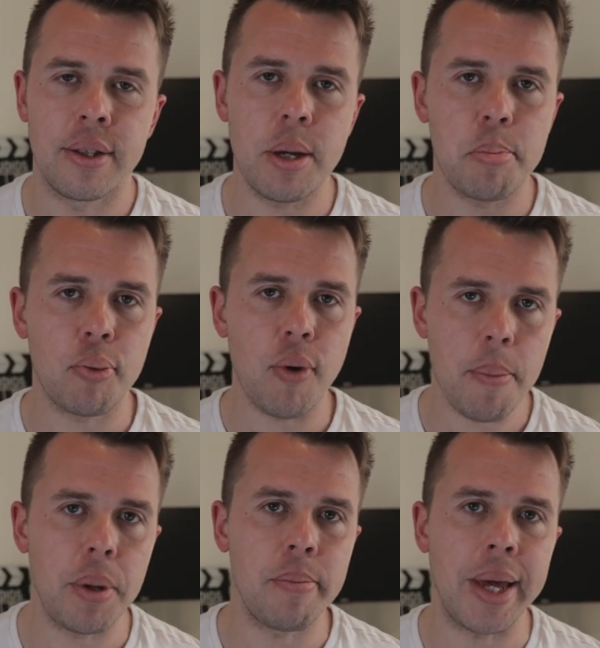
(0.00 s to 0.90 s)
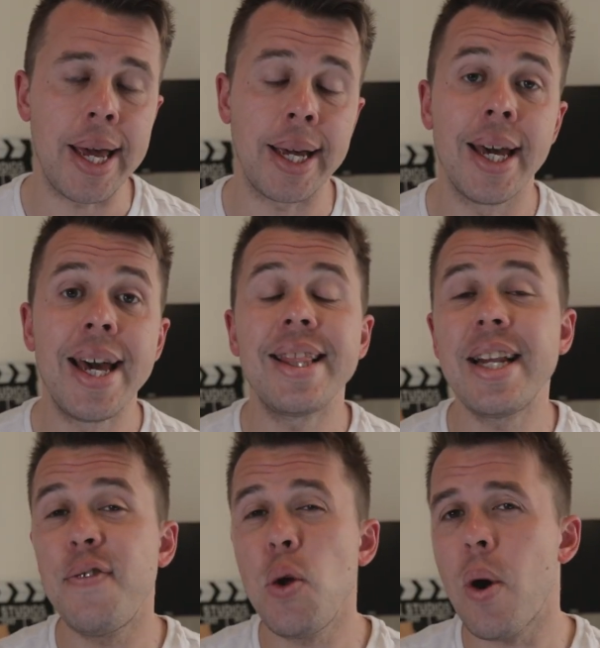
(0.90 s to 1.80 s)
The problem being
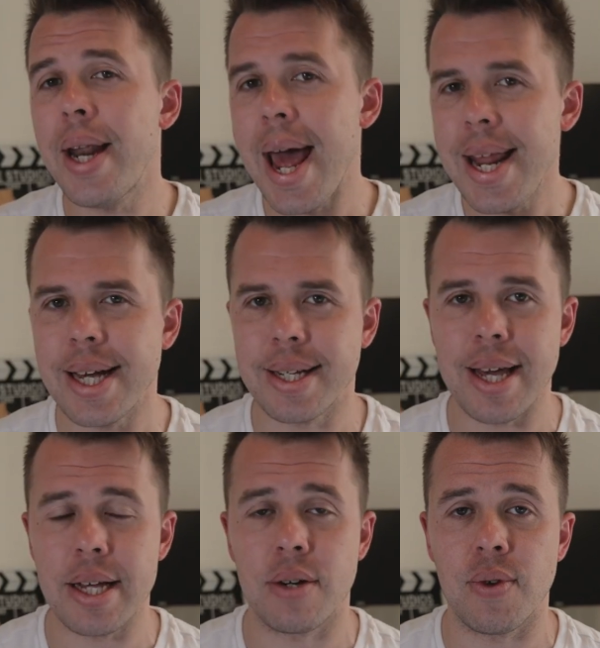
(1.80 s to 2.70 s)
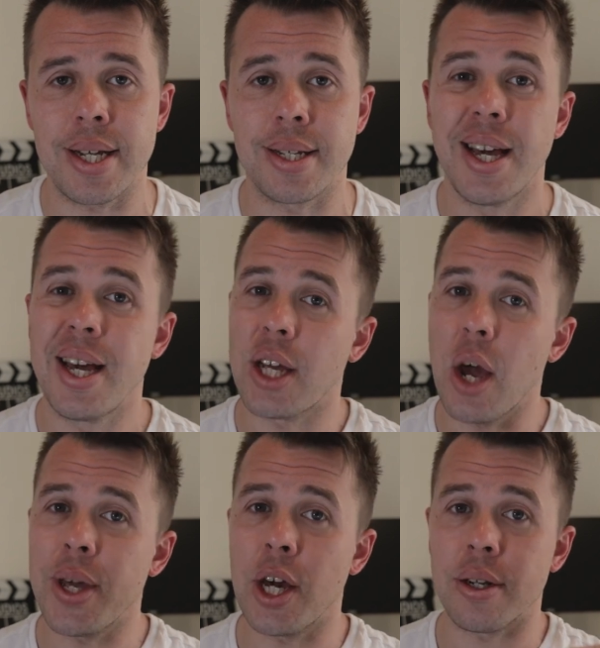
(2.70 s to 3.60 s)
that if you want any accessories
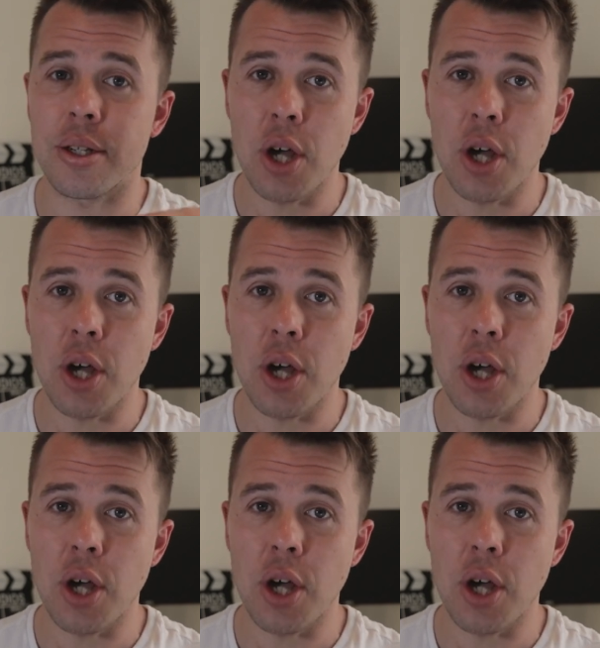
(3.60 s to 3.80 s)
going on